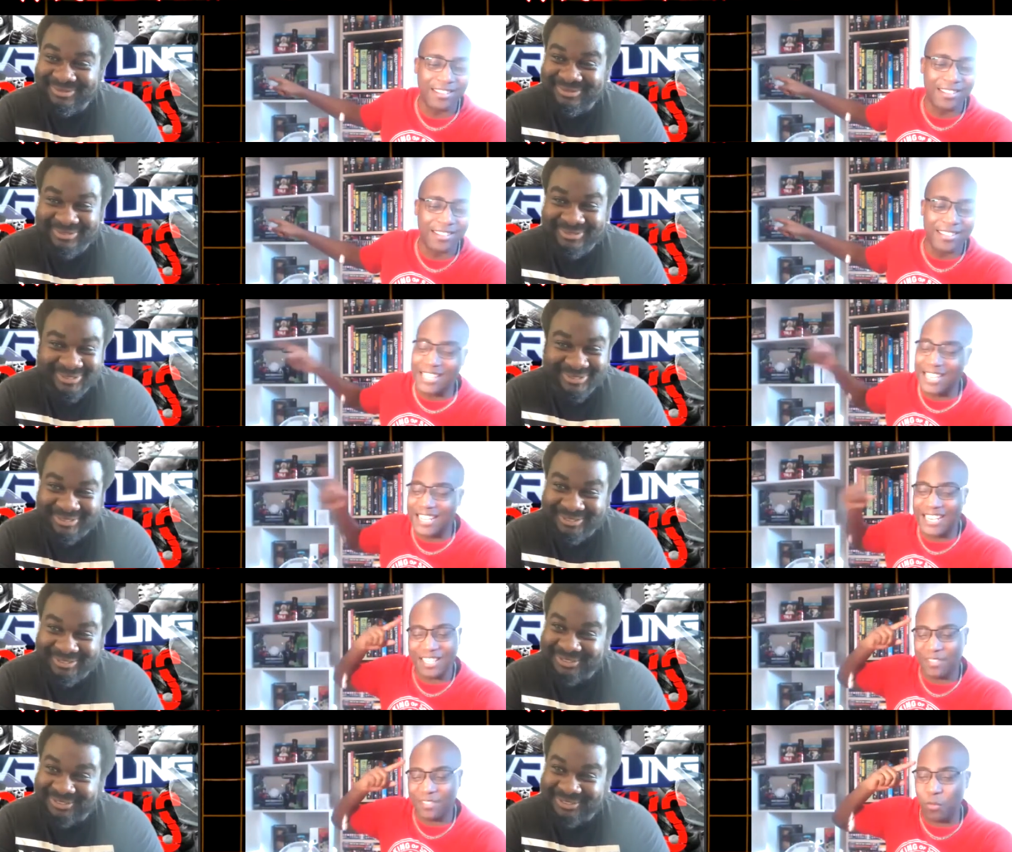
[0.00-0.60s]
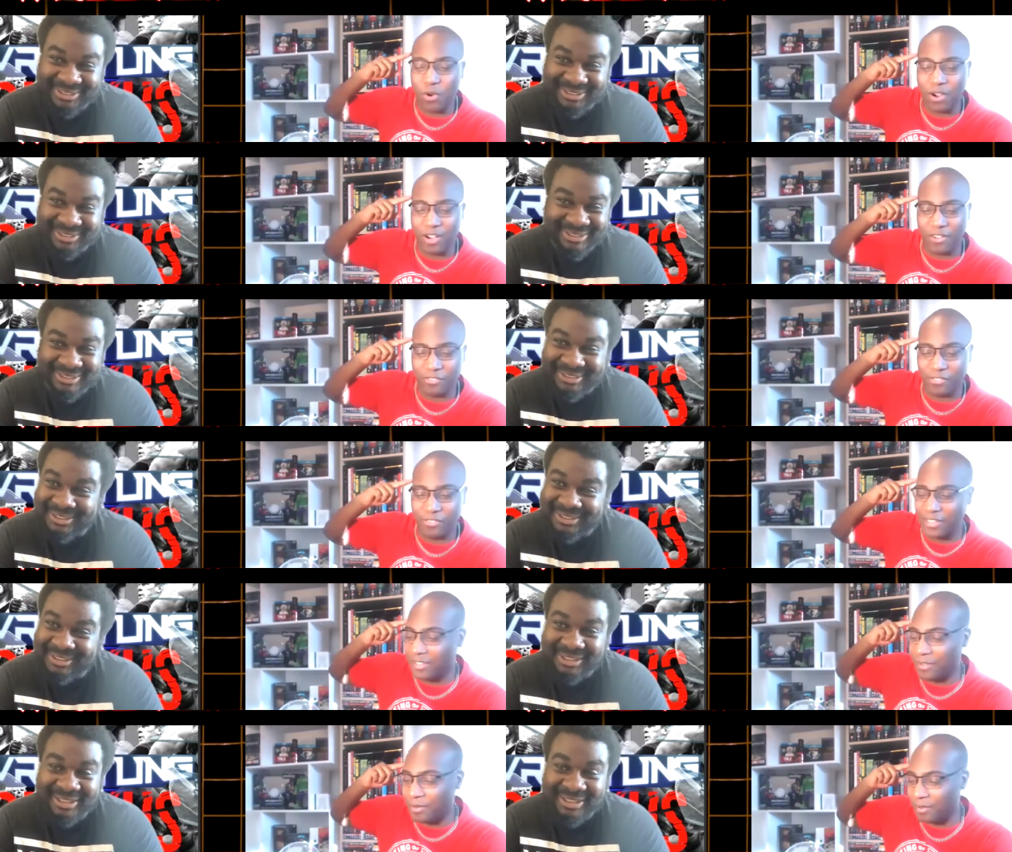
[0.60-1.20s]
Speaker 1: That that's what I
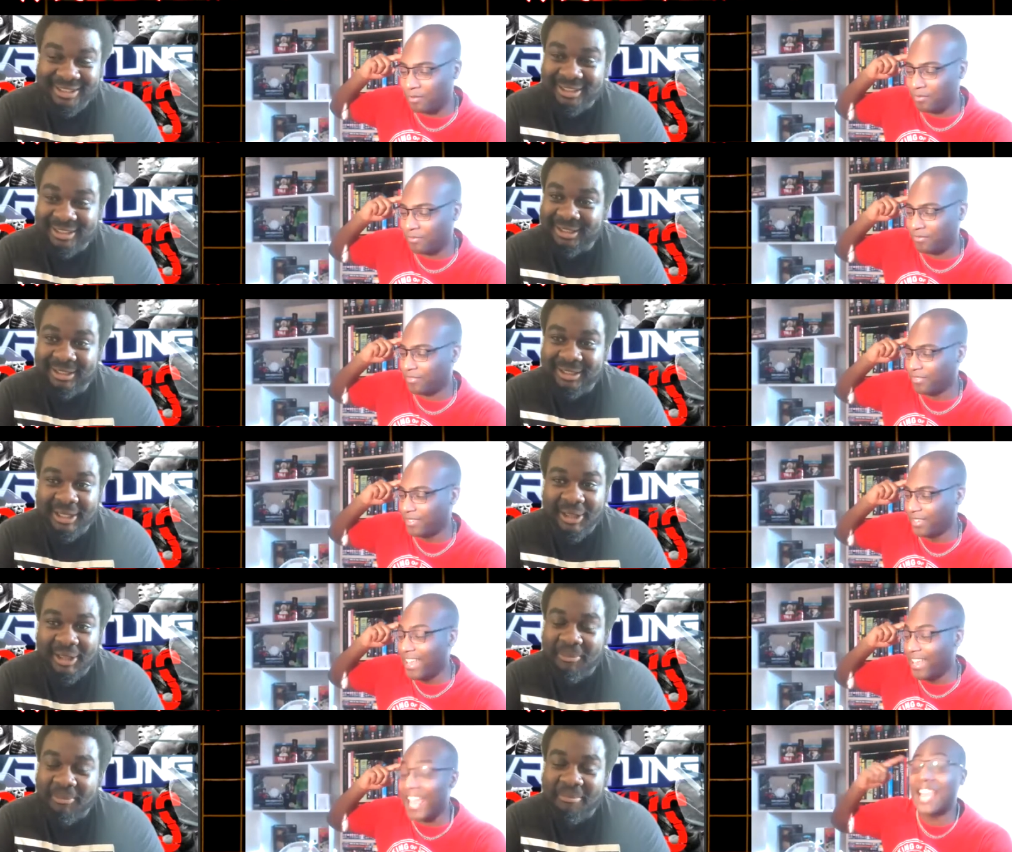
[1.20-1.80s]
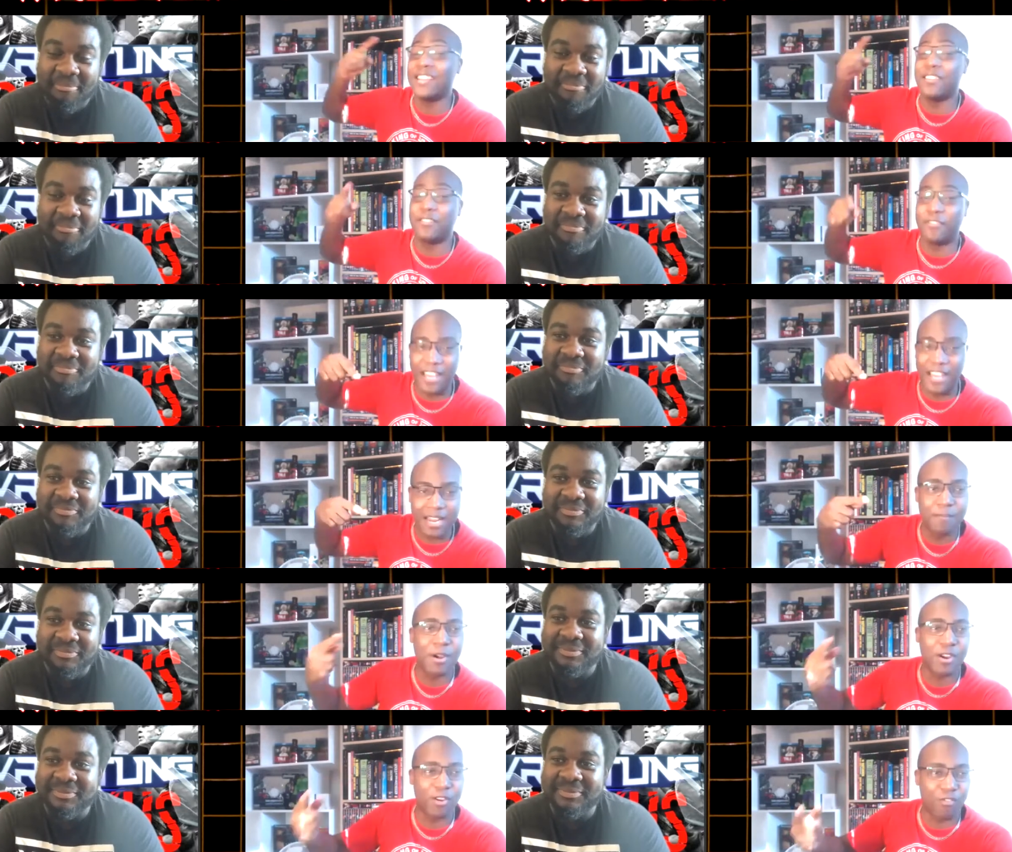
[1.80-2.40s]
think of and the fact that
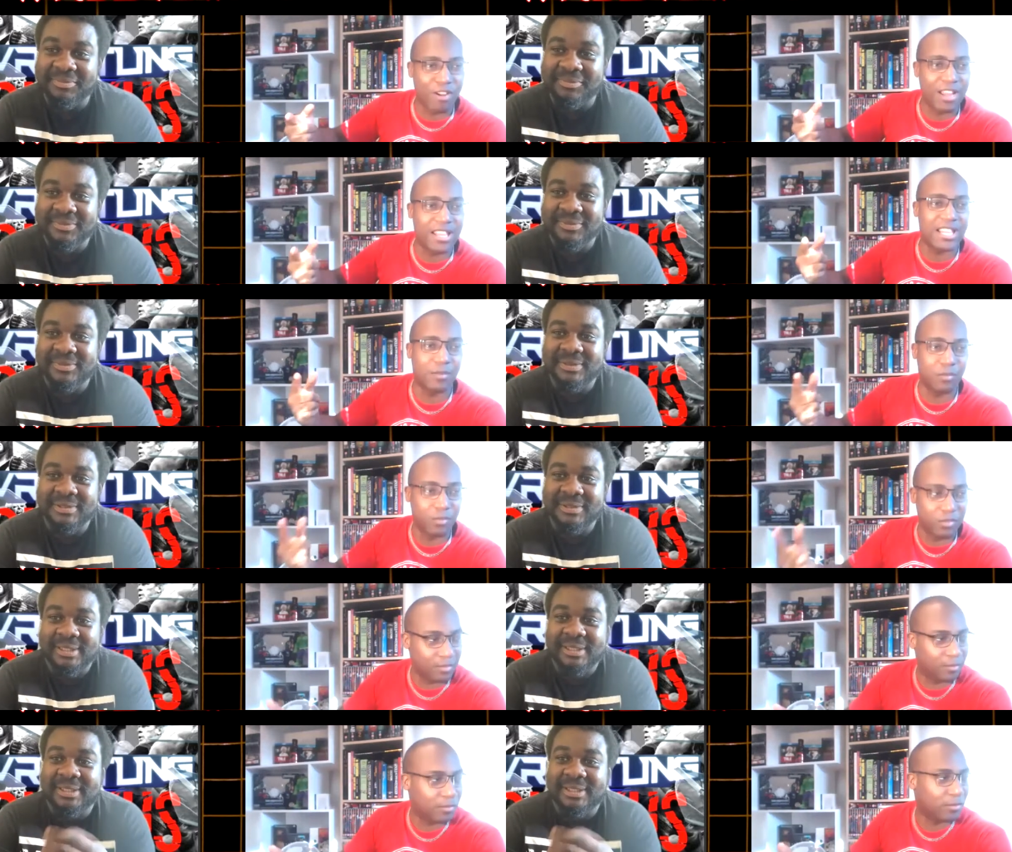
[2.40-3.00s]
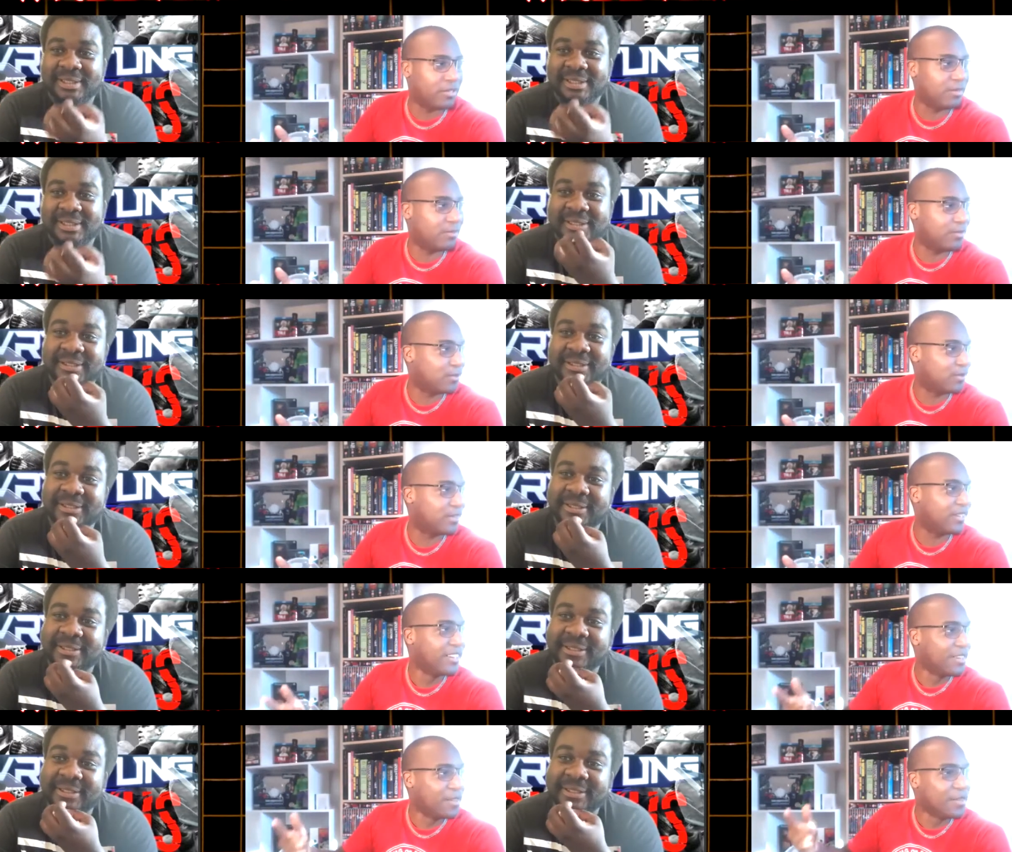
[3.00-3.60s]
my granddad was a bodybuilder.